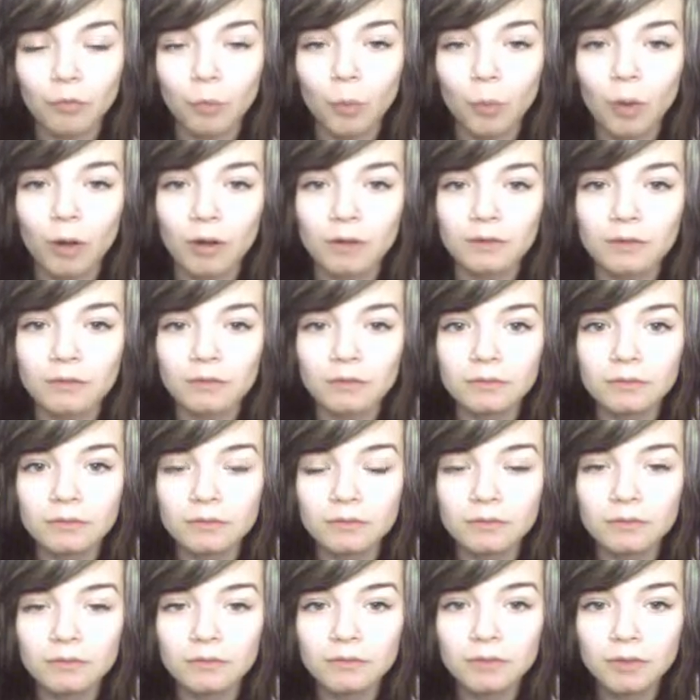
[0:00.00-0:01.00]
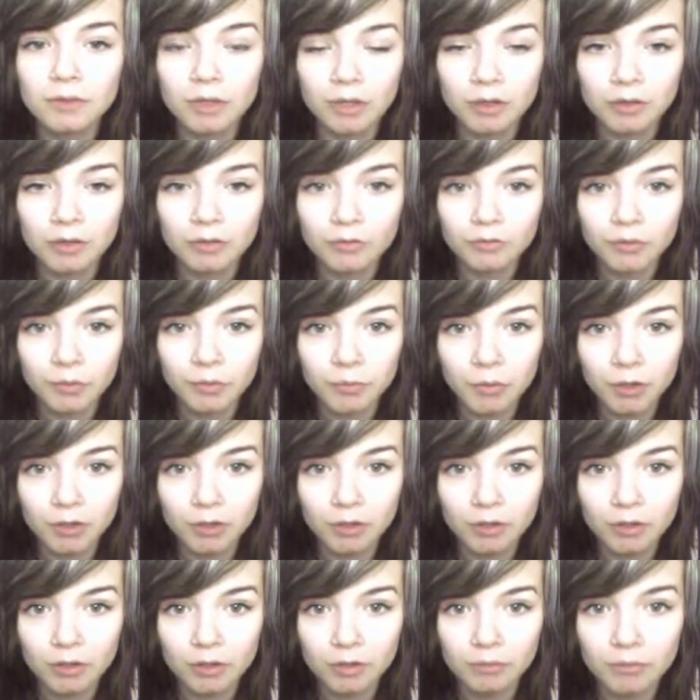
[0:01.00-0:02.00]
one girl from
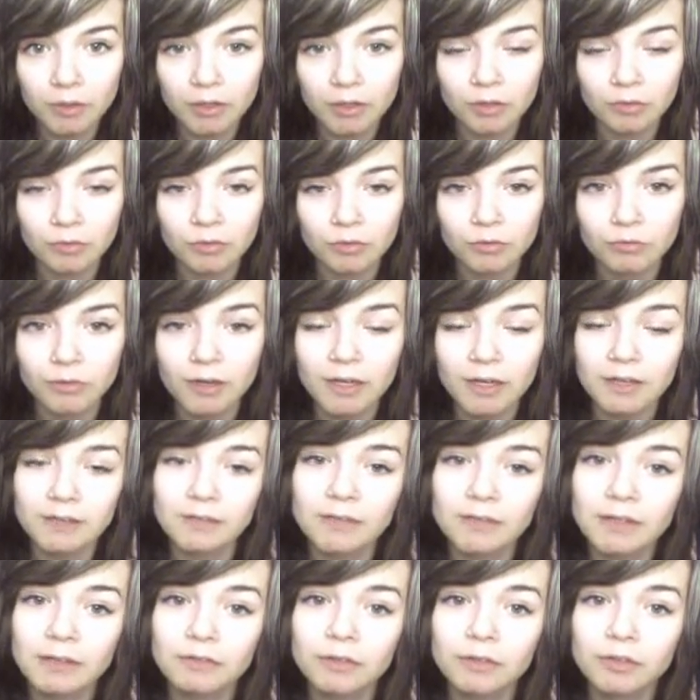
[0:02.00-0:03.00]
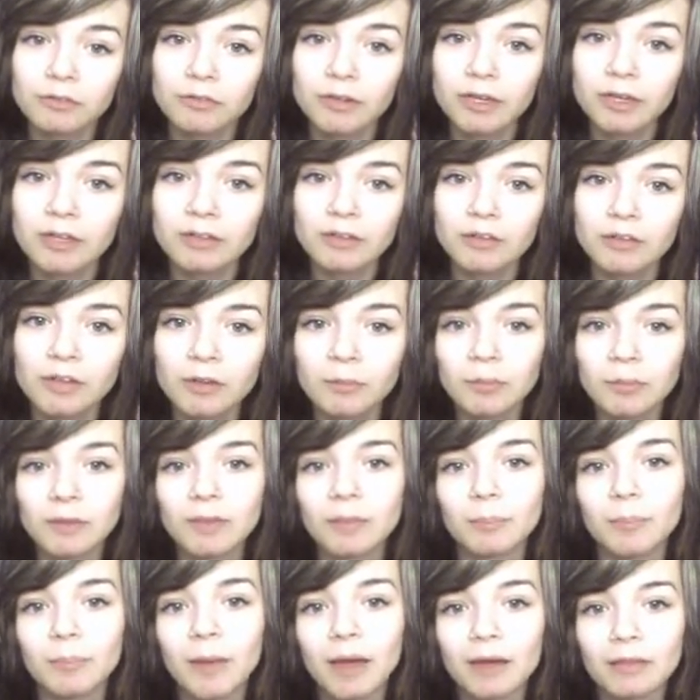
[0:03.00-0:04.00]
Nottingham, and it was a really serious relationship, but
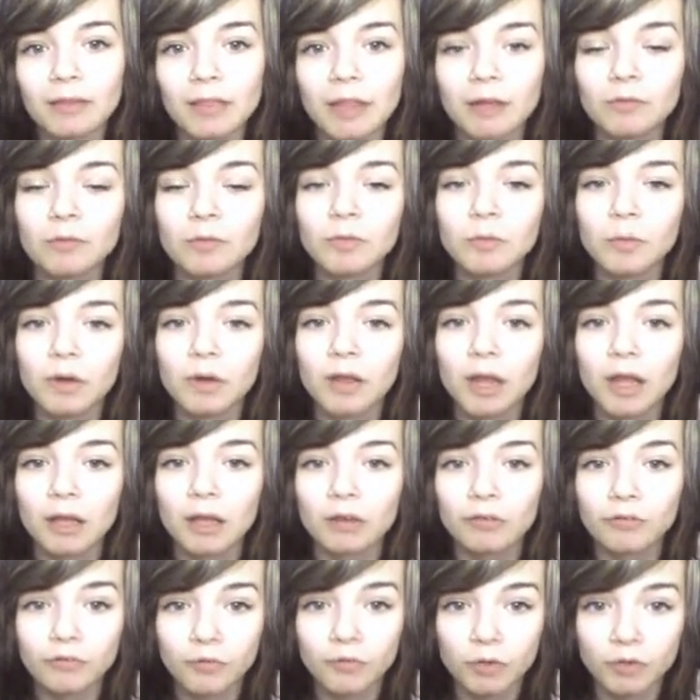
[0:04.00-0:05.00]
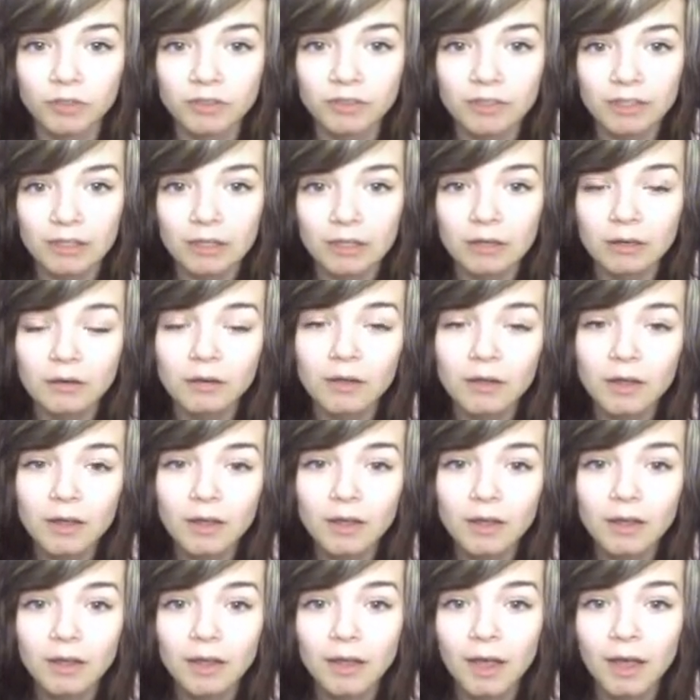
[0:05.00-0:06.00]
back then we were like 14
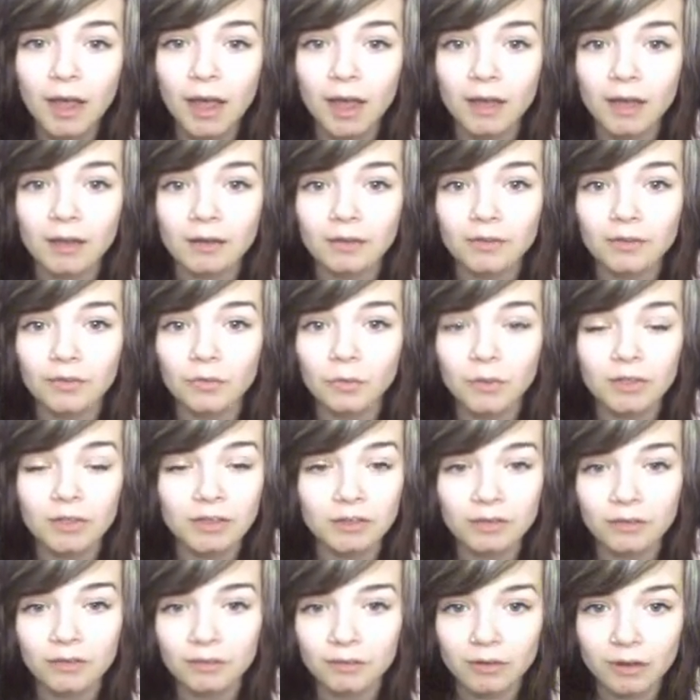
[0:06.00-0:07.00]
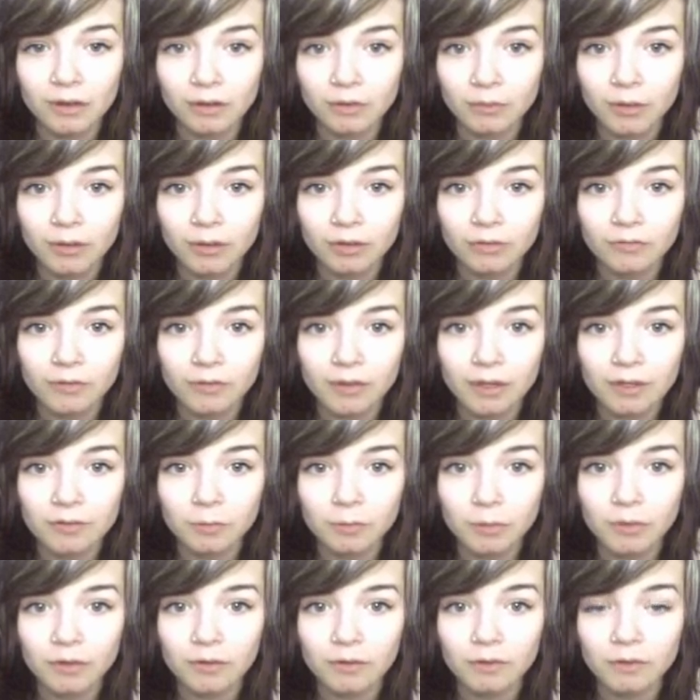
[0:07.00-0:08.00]
and we didn't know any other
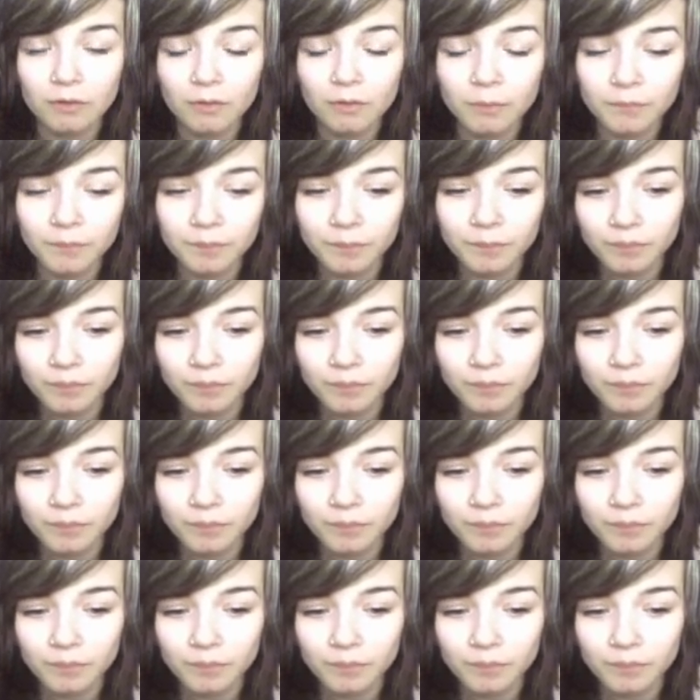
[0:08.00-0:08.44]
lesbians.